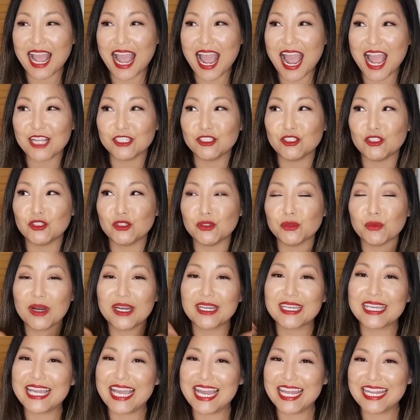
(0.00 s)
and you are
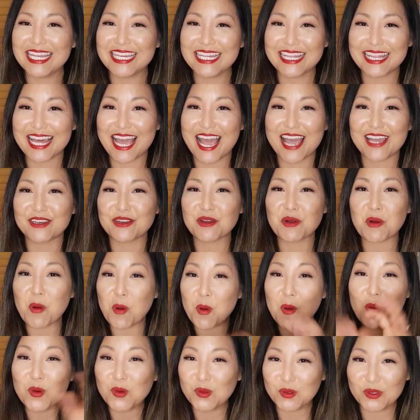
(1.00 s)
getting that
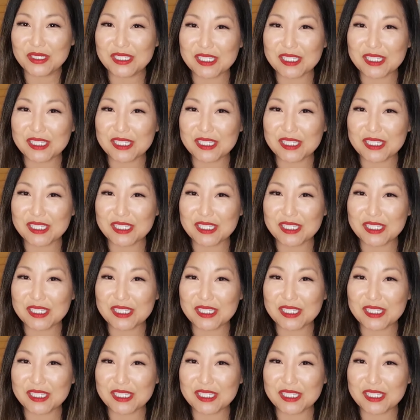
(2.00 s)
all the